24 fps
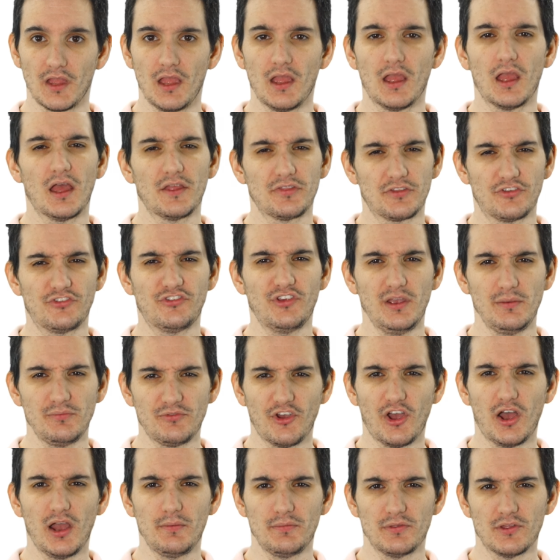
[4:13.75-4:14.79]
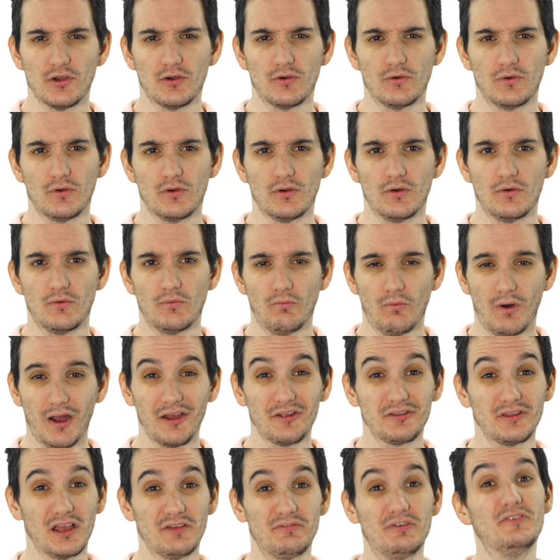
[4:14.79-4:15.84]
At the same time, though,
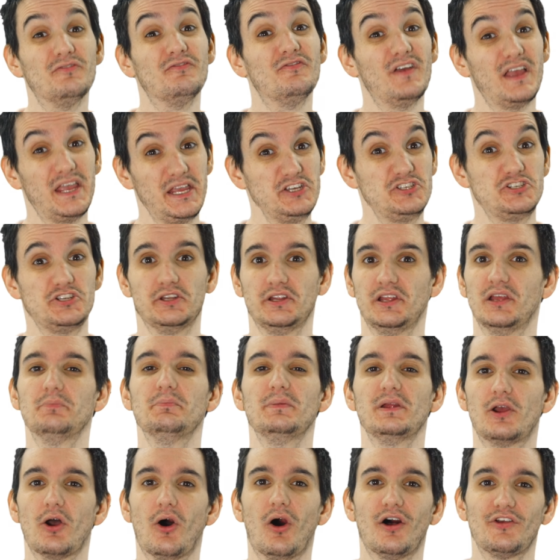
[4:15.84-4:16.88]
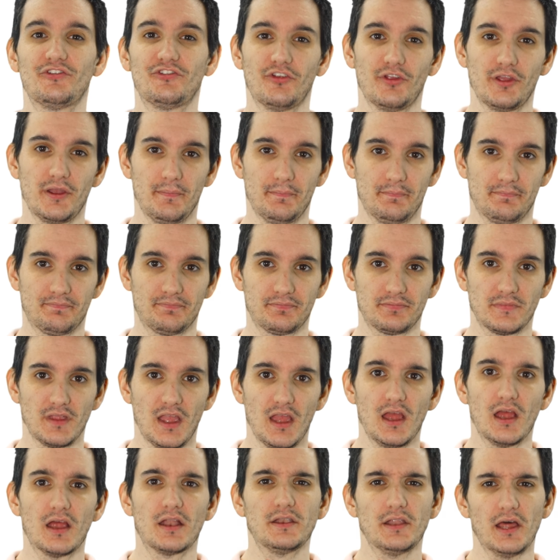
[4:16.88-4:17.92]
wildlife invasion can be costly.
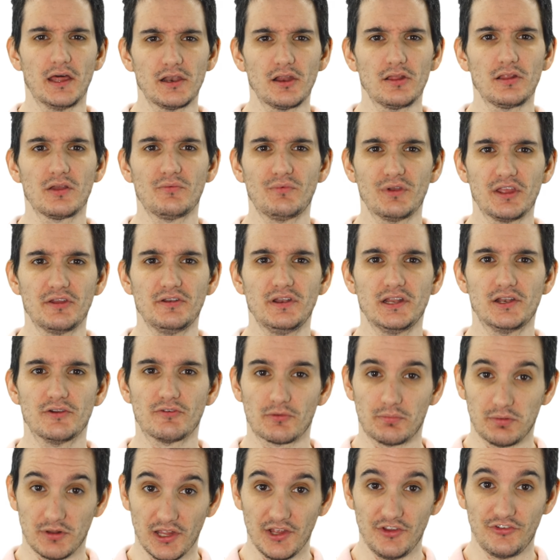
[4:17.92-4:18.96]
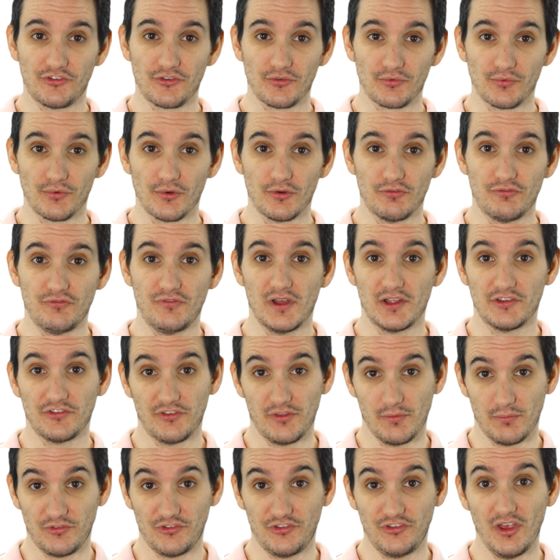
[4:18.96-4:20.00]
Not only will you need to replace the roof vents
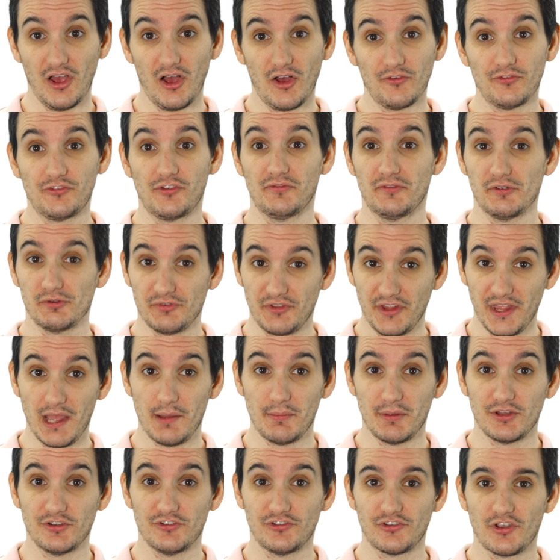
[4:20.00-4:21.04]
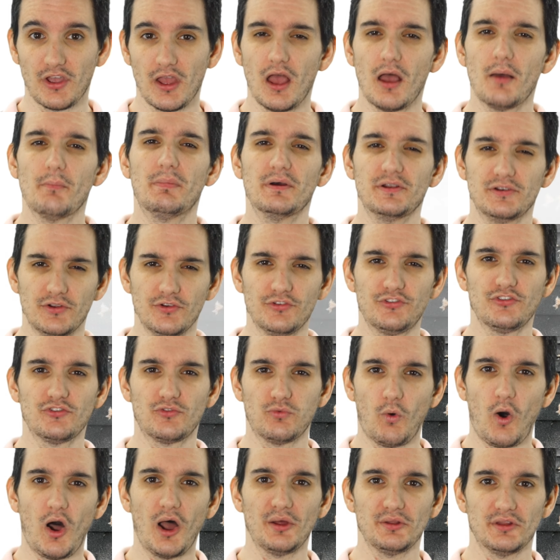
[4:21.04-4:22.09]
themselves if they're damaged, but nuisance
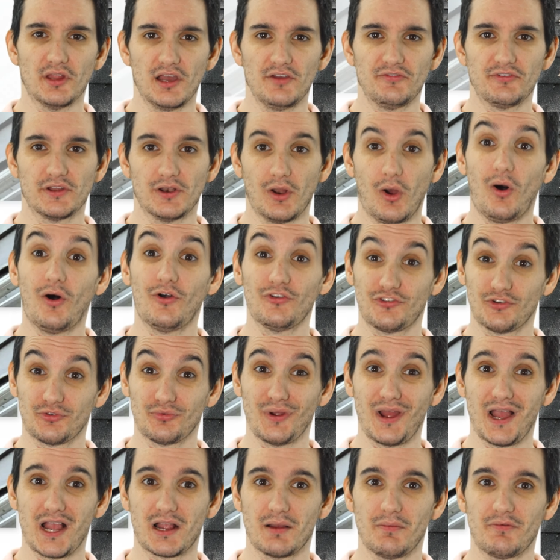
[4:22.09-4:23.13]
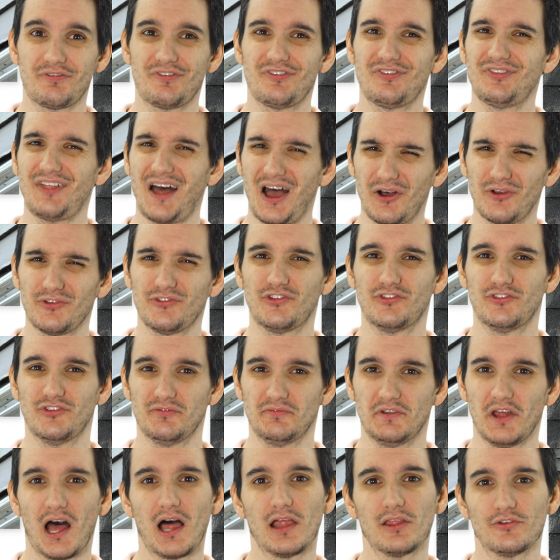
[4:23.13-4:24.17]
wildlife can also rack up thousands of
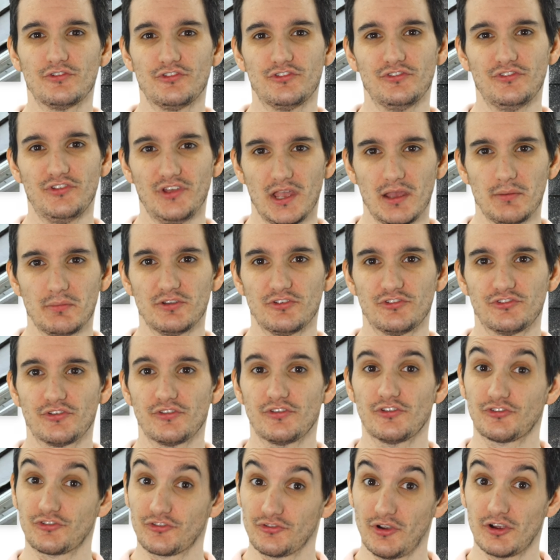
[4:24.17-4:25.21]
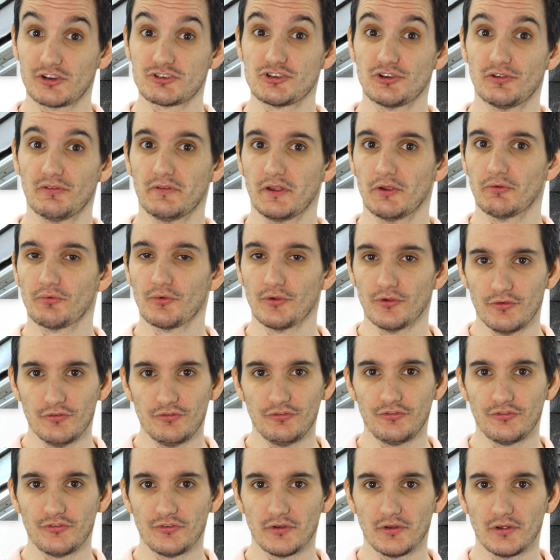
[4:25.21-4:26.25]
dollars in damage to the structure of your
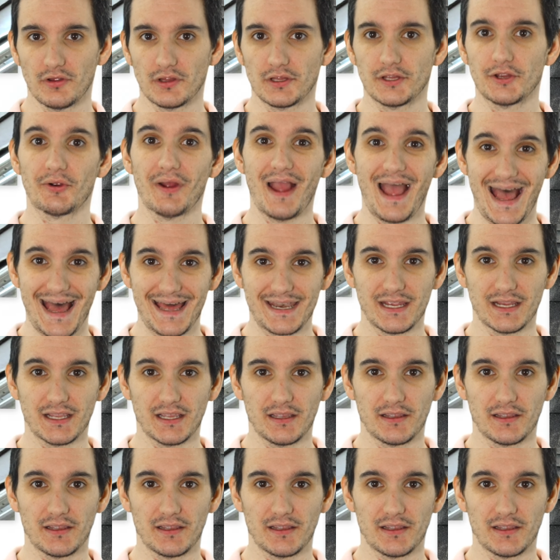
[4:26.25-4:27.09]
roof, your attic